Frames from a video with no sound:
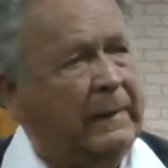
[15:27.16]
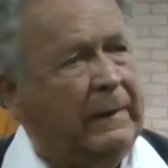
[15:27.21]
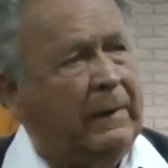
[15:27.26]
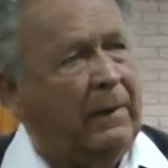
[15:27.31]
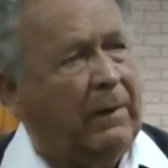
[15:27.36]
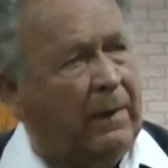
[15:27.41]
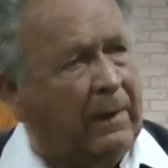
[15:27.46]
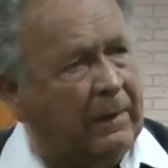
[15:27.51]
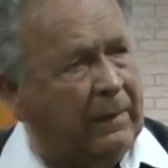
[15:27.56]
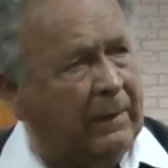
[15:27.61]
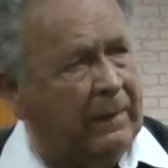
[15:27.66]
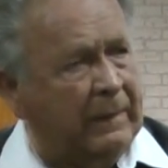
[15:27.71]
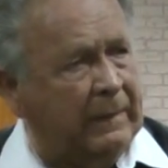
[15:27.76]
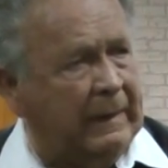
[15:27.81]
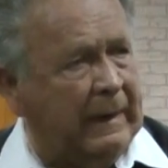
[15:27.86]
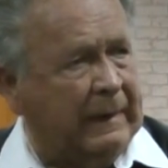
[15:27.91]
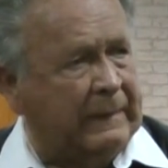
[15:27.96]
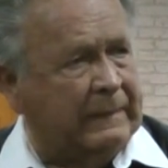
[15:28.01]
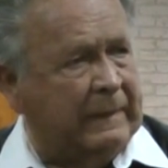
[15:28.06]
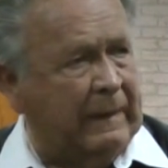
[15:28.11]
The order
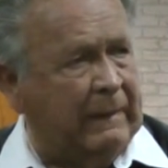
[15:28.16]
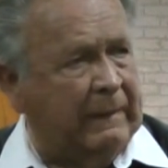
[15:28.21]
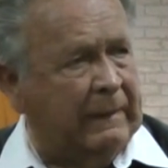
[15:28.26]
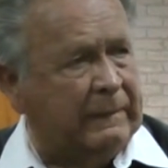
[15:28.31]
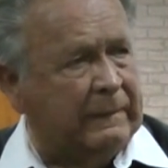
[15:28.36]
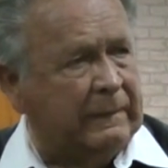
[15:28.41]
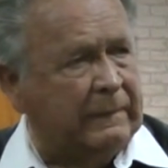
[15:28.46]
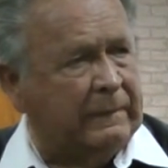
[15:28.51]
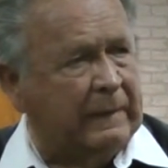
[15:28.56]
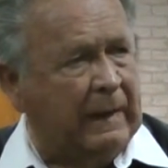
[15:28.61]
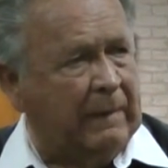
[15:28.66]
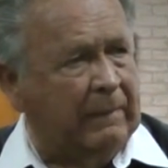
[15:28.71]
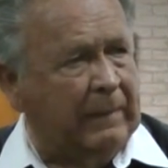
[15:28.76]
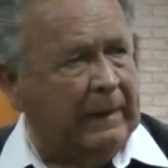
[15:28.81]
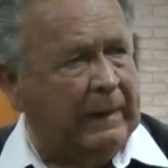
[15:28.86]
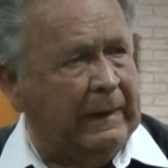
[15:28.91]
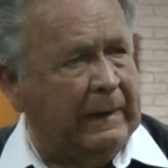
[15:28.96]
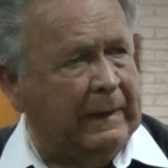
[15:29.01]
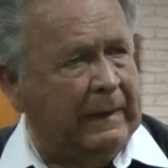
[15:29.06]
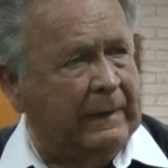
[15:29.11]
that's in this
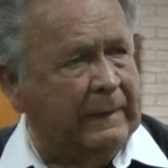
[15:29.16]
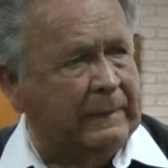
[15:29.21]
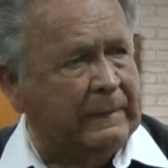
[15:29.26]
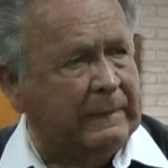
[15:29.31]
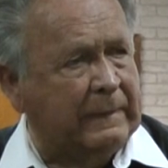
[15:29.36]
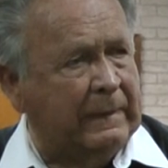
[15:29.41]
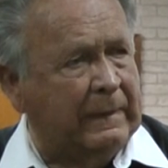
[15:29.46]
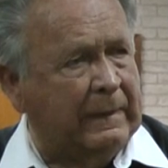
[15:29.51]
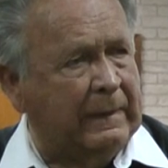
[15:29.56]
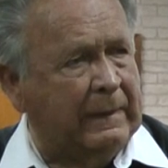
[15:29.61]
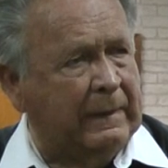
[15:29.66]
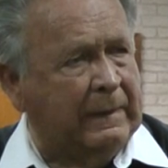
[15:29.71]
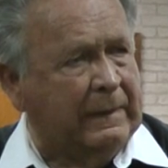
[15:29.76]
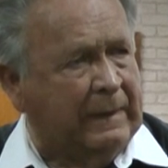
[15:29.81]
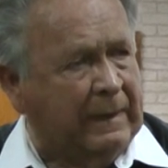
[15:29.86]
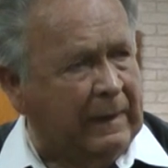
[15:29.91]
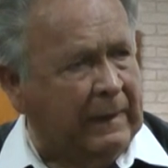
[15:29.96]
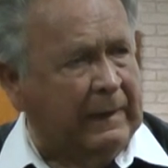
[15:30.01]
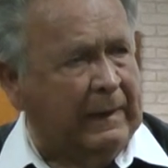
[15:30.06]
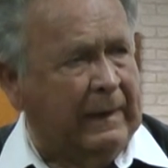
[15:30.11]
assembly is
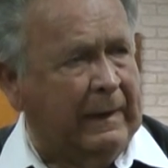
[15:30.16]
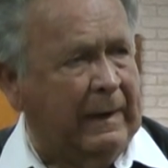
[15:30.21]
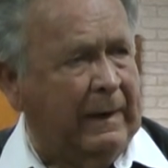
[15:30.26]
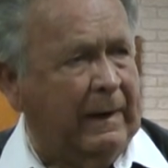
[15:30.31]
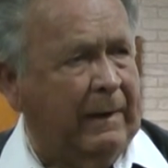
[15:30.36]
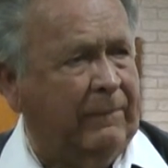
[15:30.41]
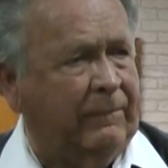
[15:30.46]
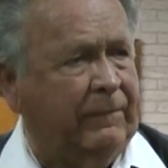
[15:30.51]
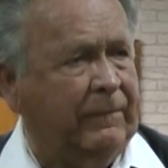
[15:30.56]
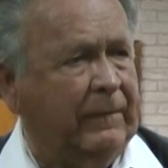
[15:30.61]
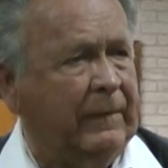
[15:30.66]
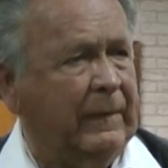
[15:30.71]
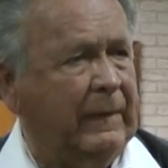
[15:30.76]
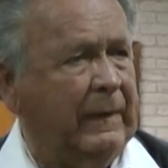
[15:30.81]
good enough